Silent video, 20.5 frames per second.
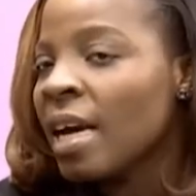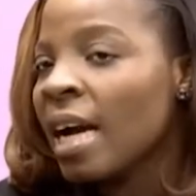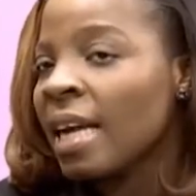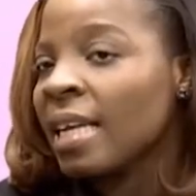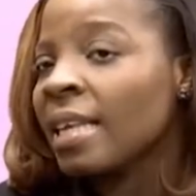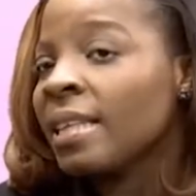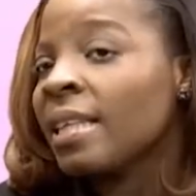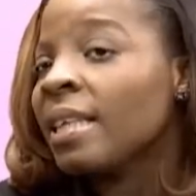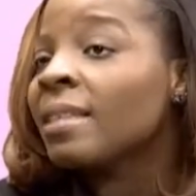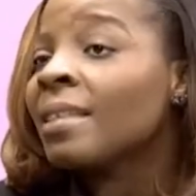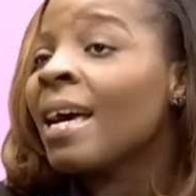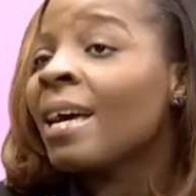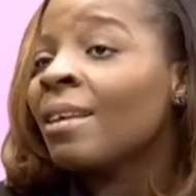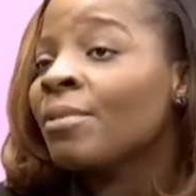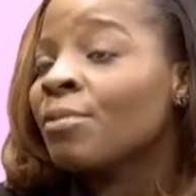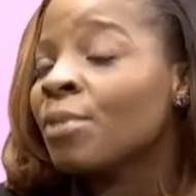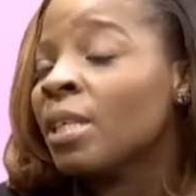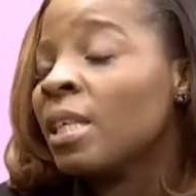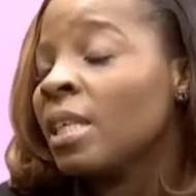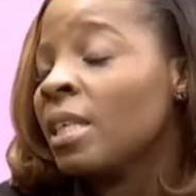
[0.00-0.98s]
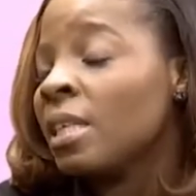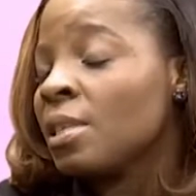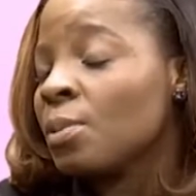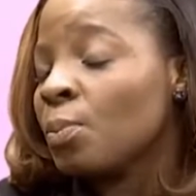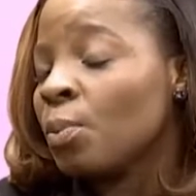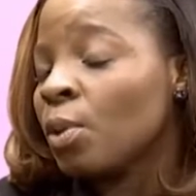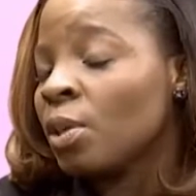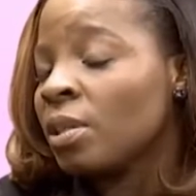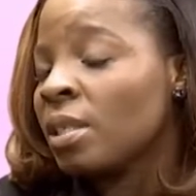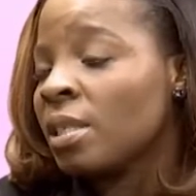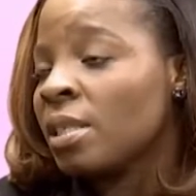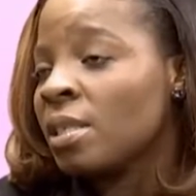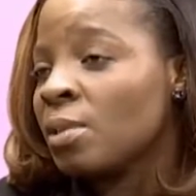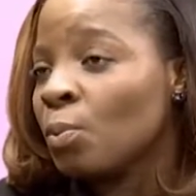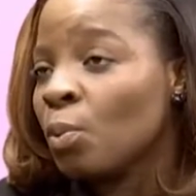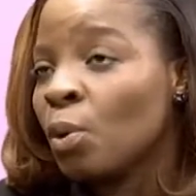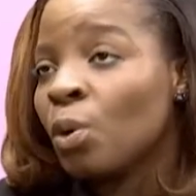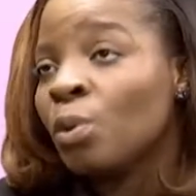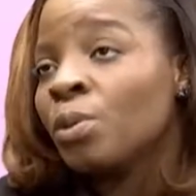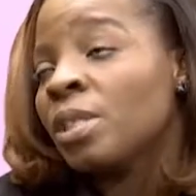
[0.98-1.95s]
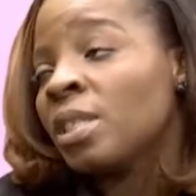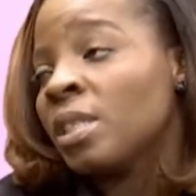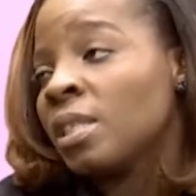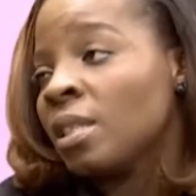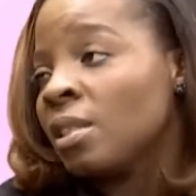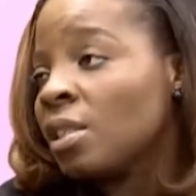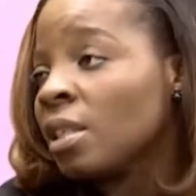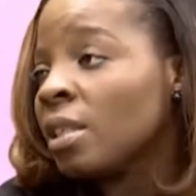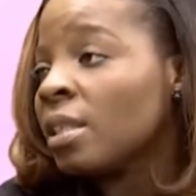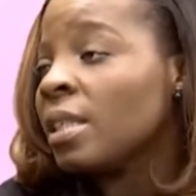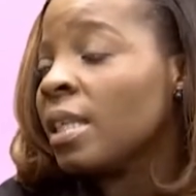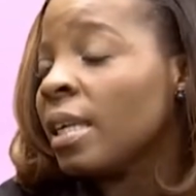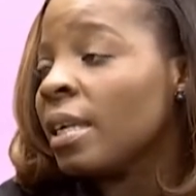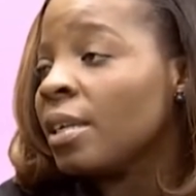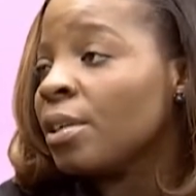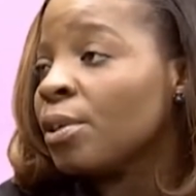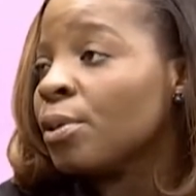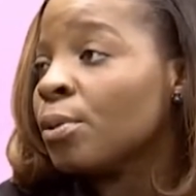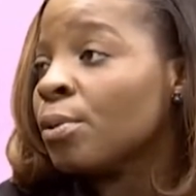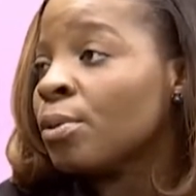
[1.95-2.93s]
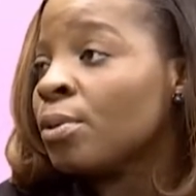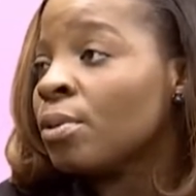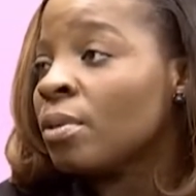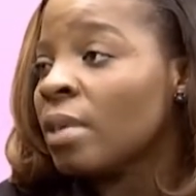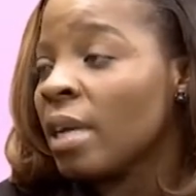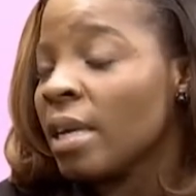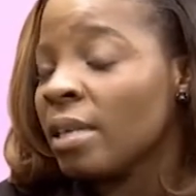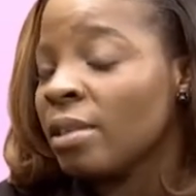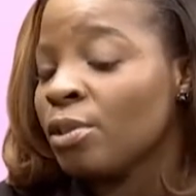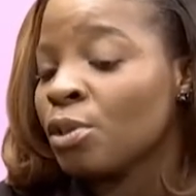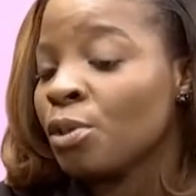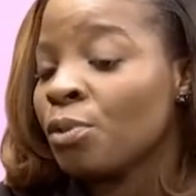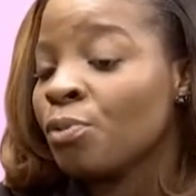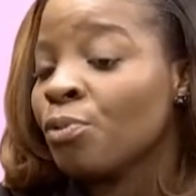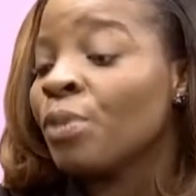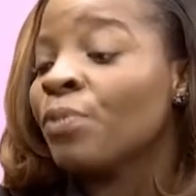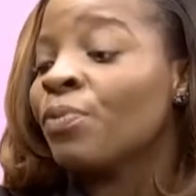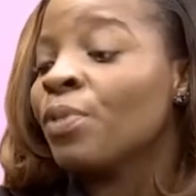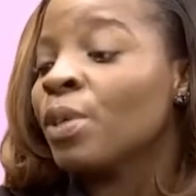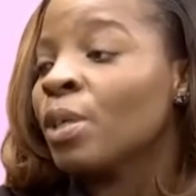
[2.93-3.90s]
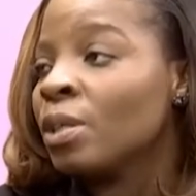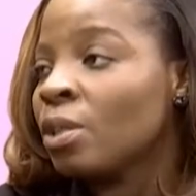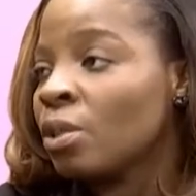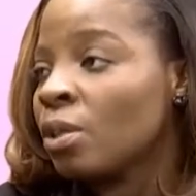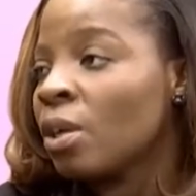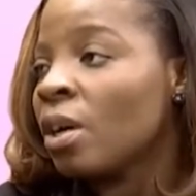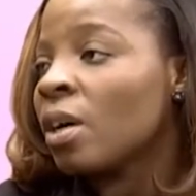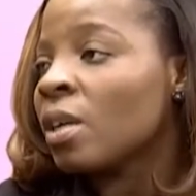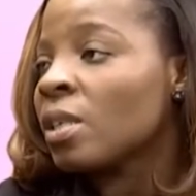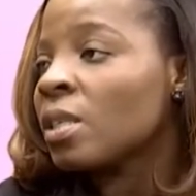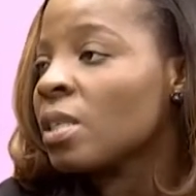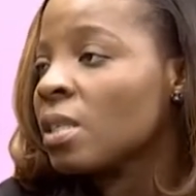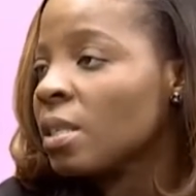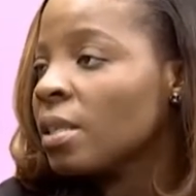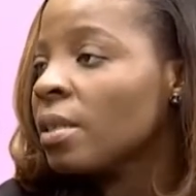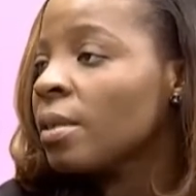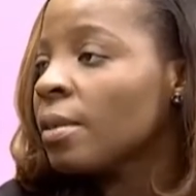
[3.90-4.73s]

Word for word: And I think that really is what this World's Teacher Day, you know, sort of revealed to us.